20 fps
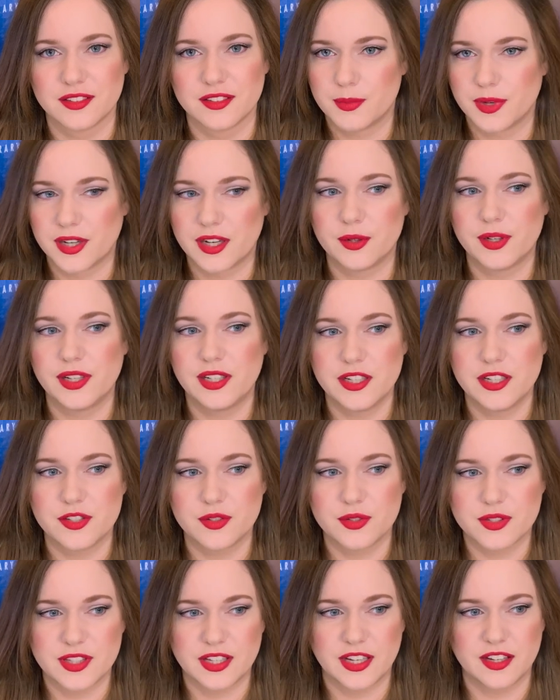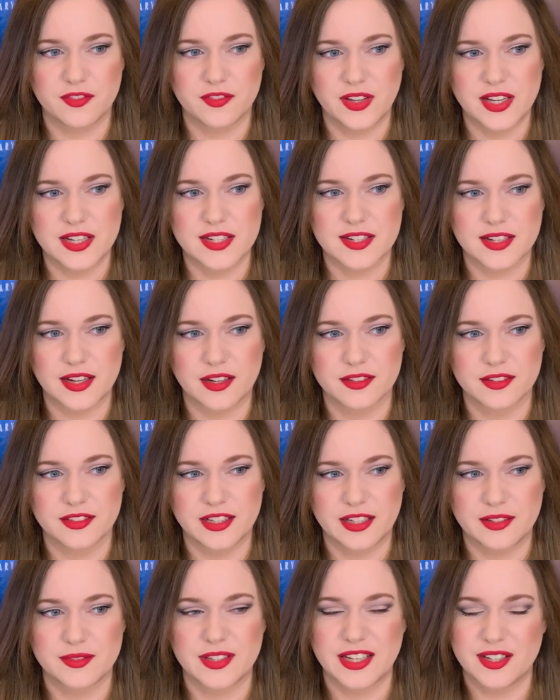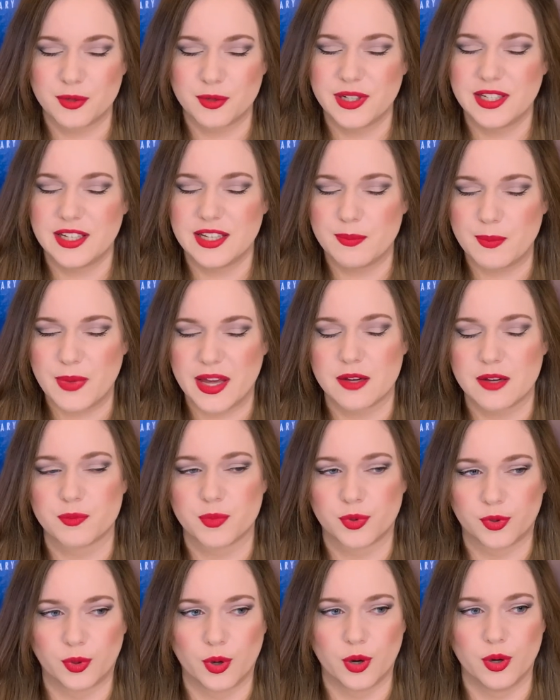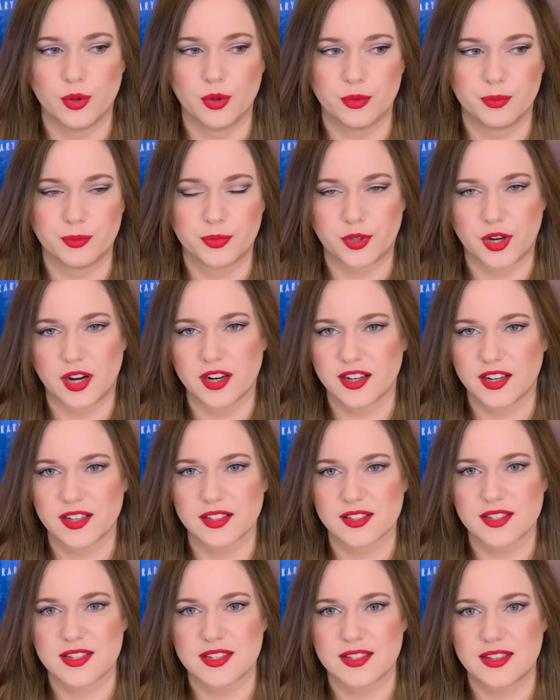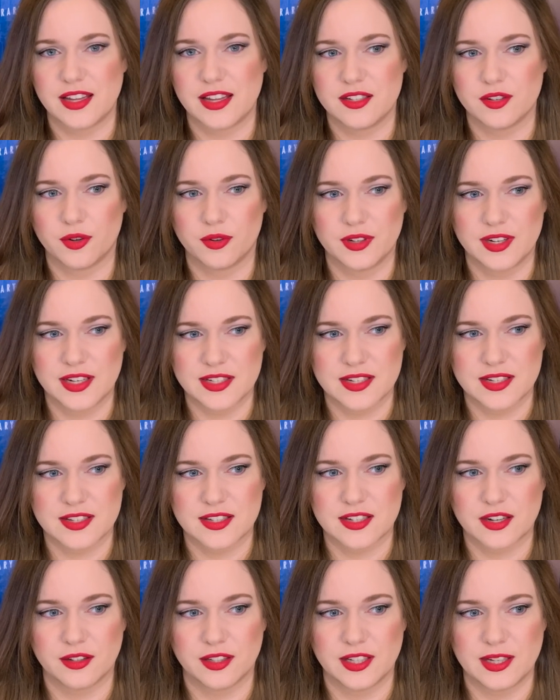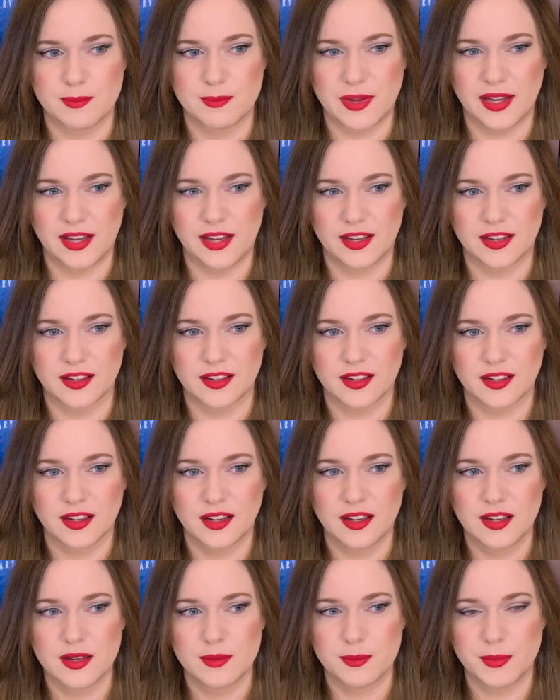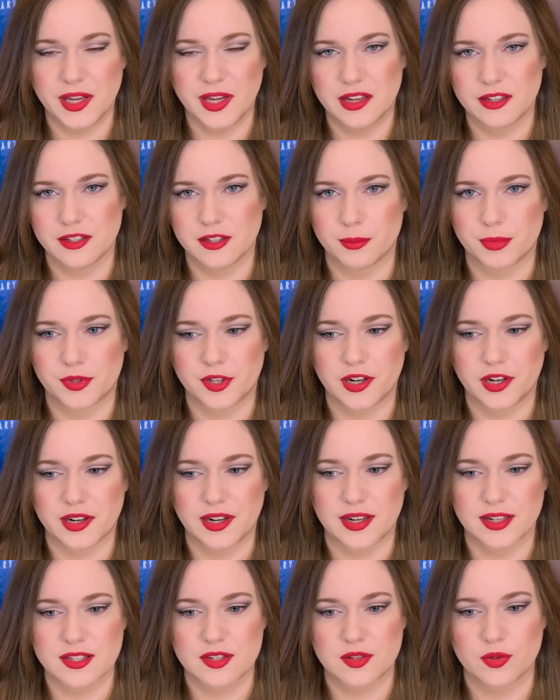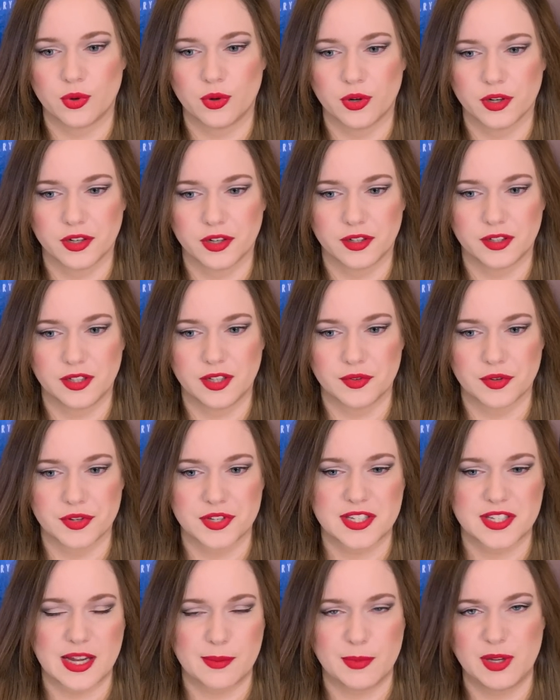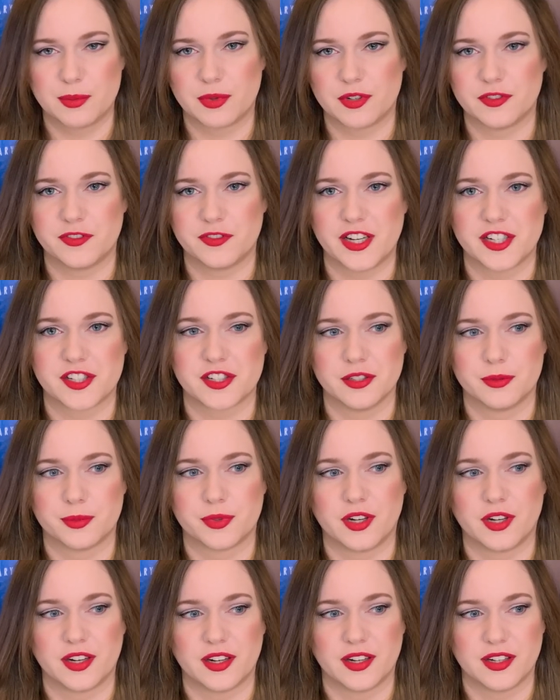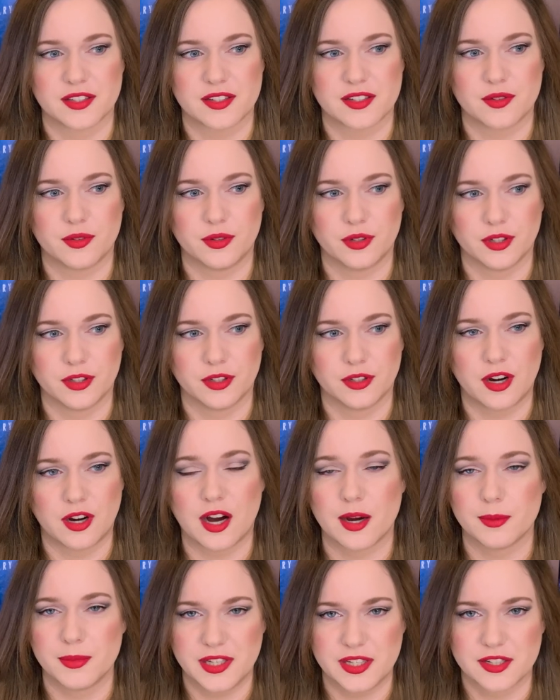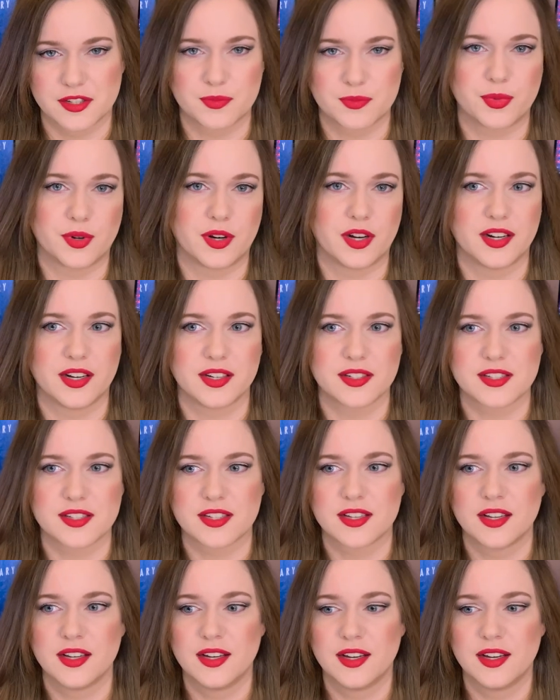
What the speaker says: But I really do think VSL, they really make pro products. They don't necessarily make beginner products or, you know, semi-professional products or hobbyist products,